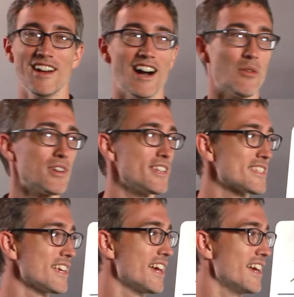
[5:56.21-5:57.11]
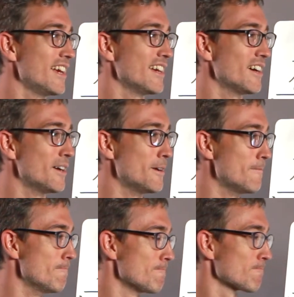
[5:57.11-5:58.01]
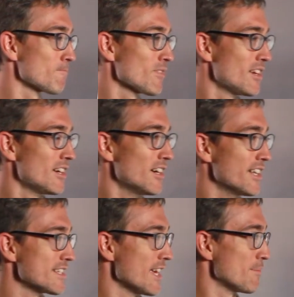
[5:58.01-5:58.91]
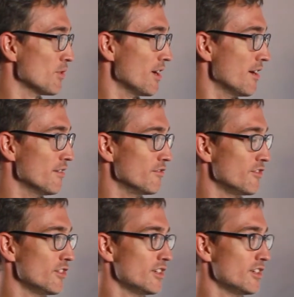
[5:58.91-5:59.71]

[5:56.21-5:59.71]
I wanted to say an example of